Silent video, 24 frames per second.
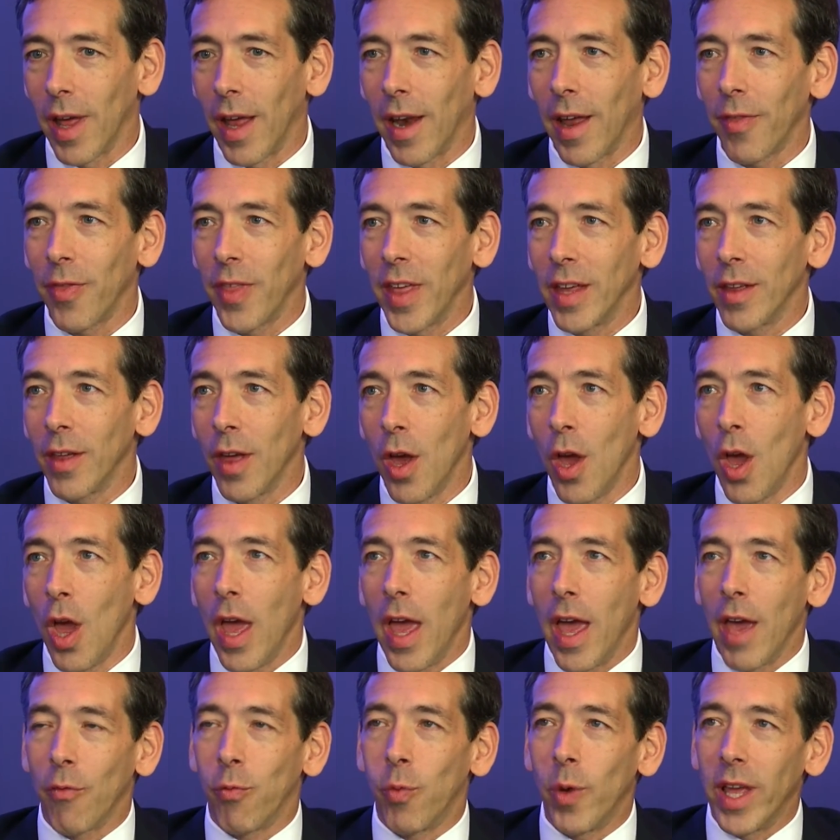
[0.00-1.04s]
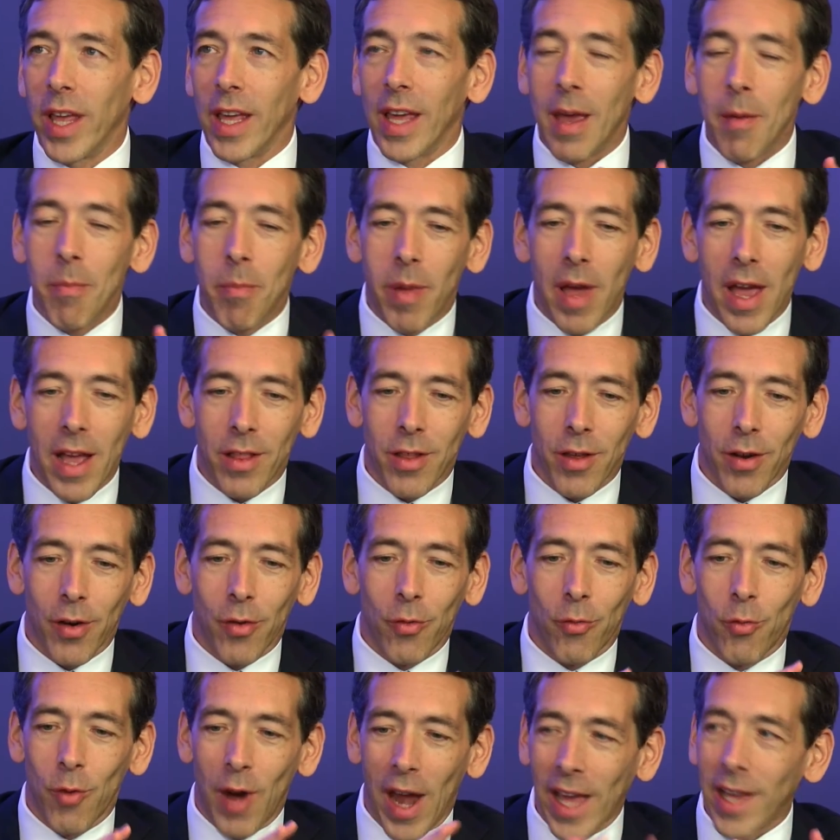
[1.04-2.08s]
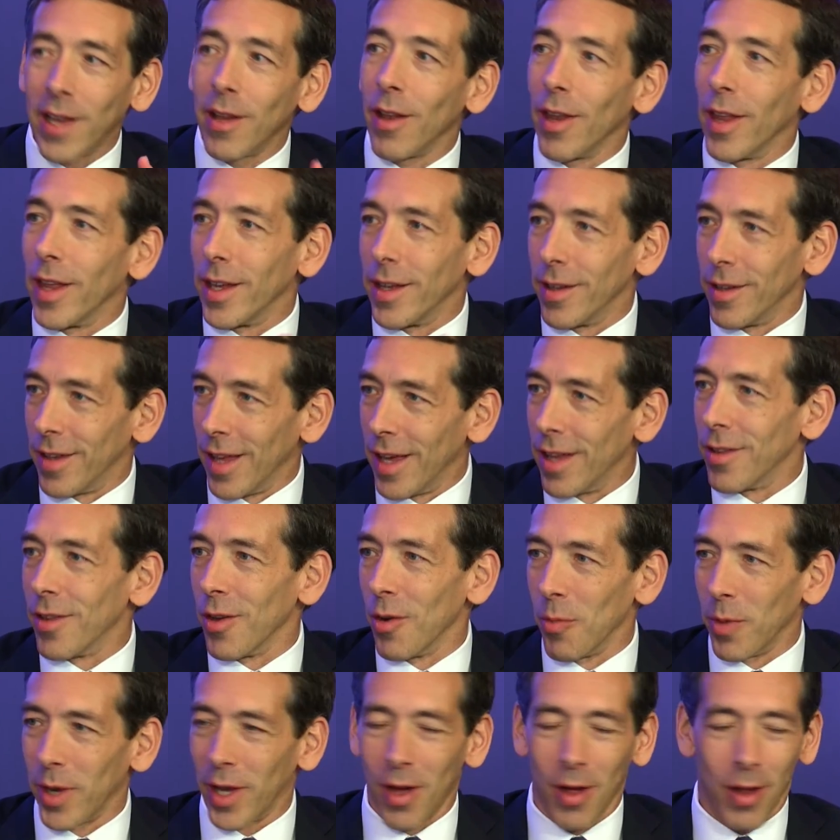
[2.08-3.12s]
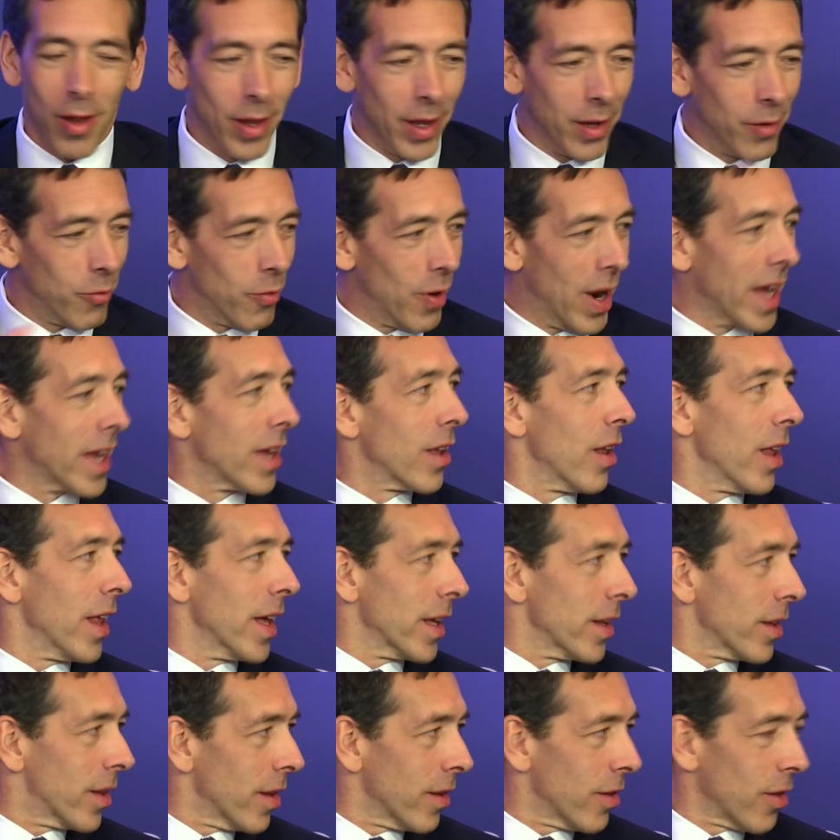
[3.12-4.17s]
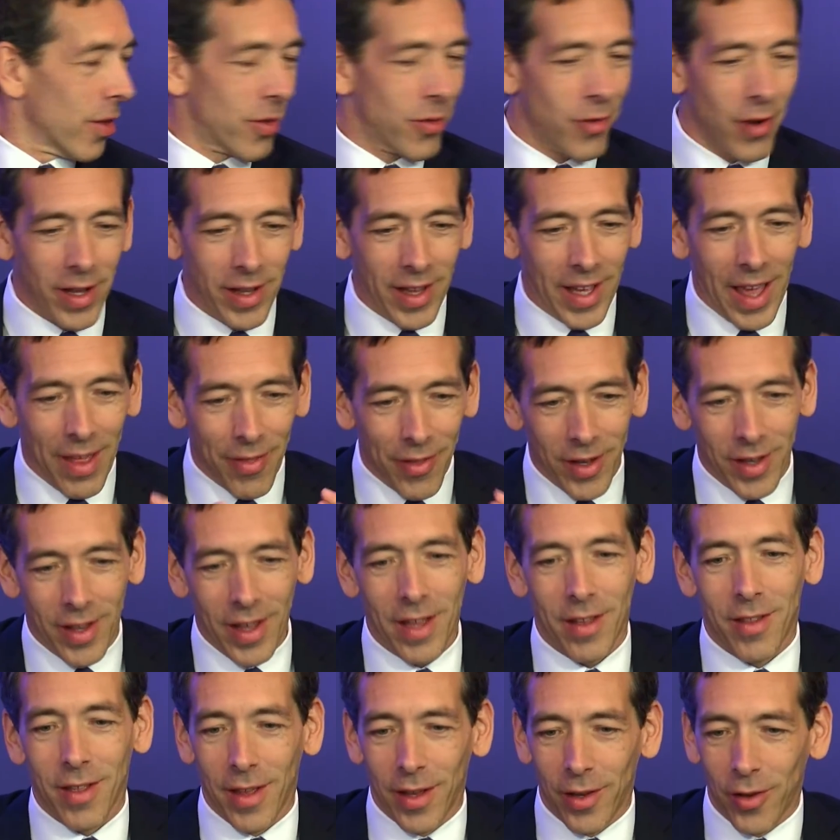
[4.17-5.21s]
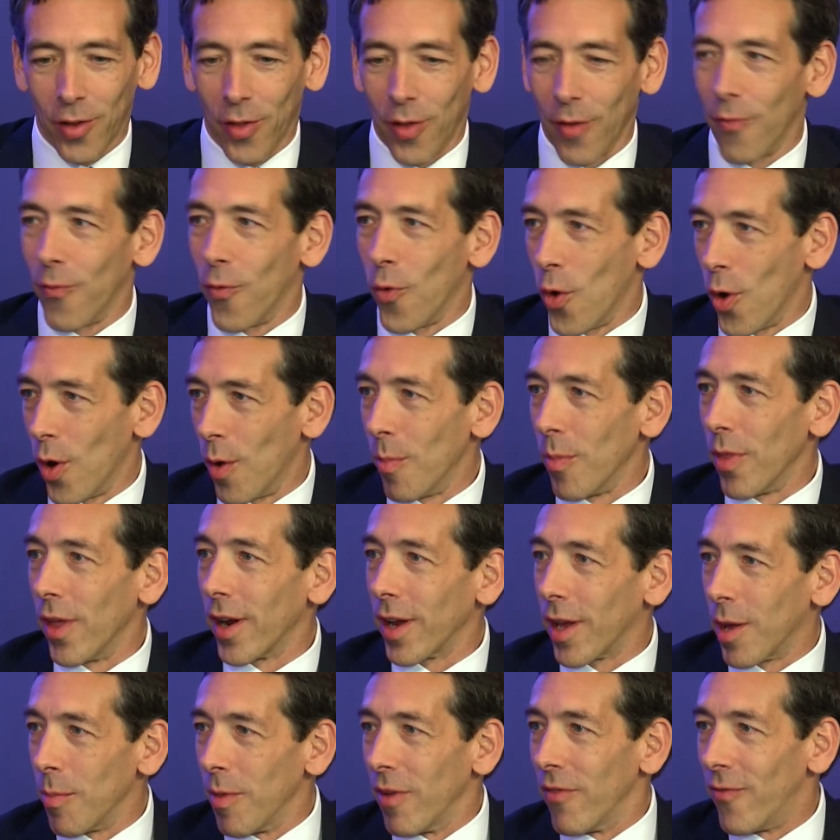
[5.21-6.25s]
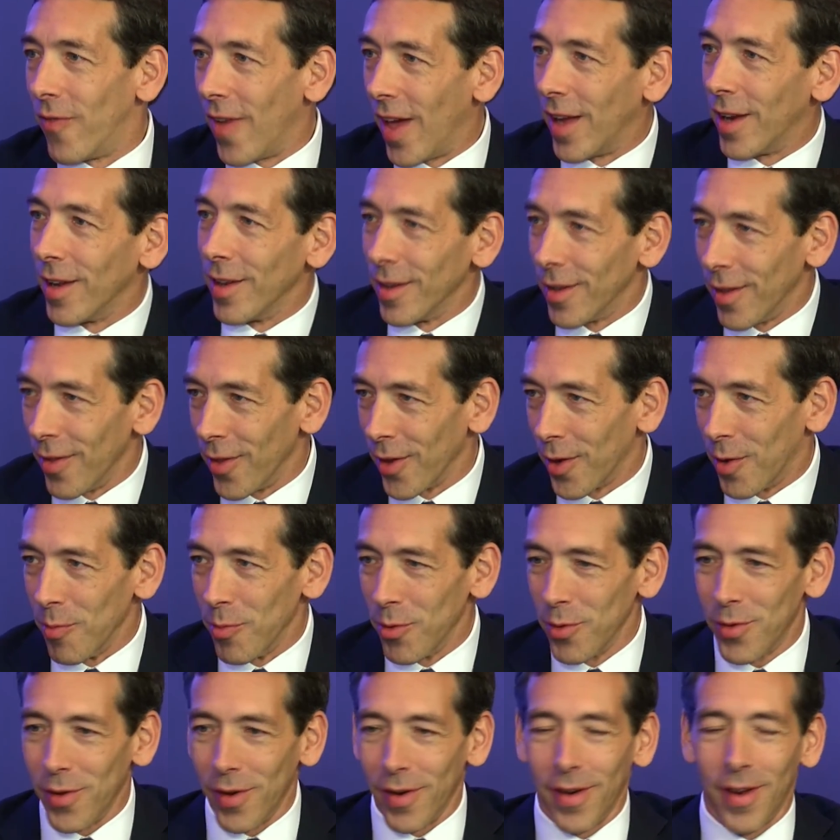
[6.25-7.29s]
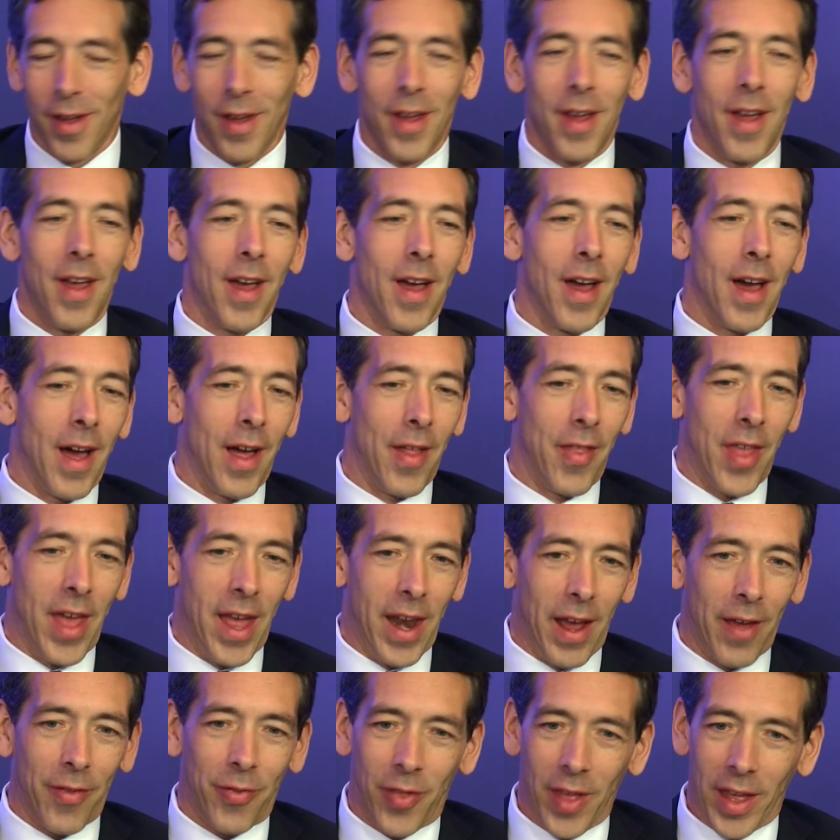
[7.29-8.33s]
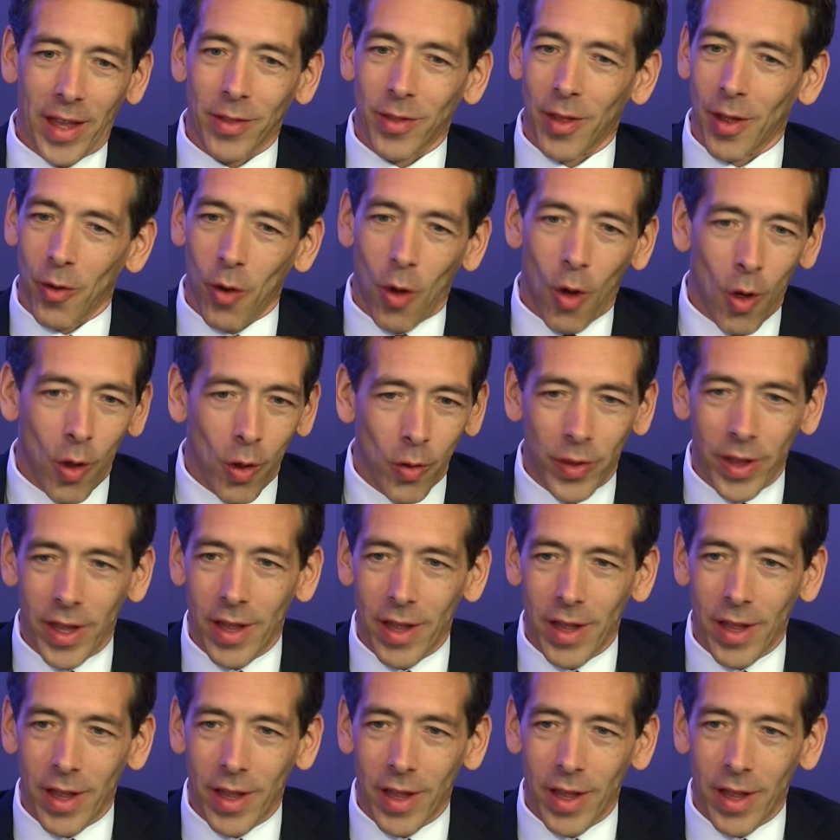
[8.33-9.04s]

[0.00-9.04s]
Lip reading: And I think if we can get better at wrangling data, we call it wrangling, to just try to get the data into the form that can be fed into the computer, then I think that all